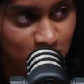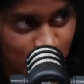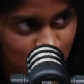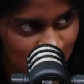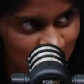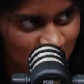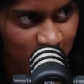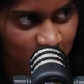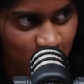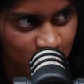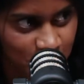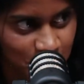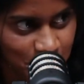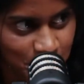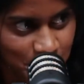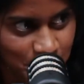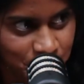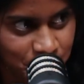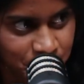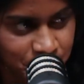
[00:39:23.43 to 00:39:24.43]
real,
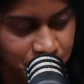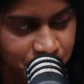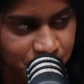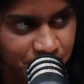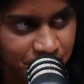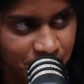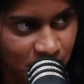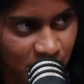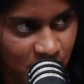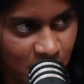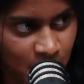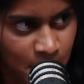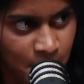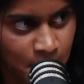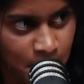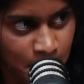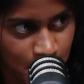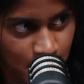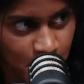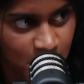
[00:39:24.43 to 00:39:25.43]

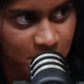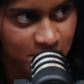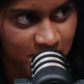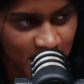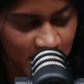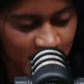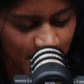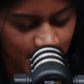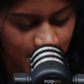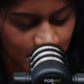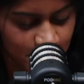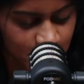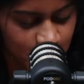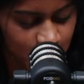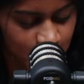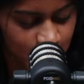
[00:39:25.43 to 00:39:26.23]
Murphy yelled.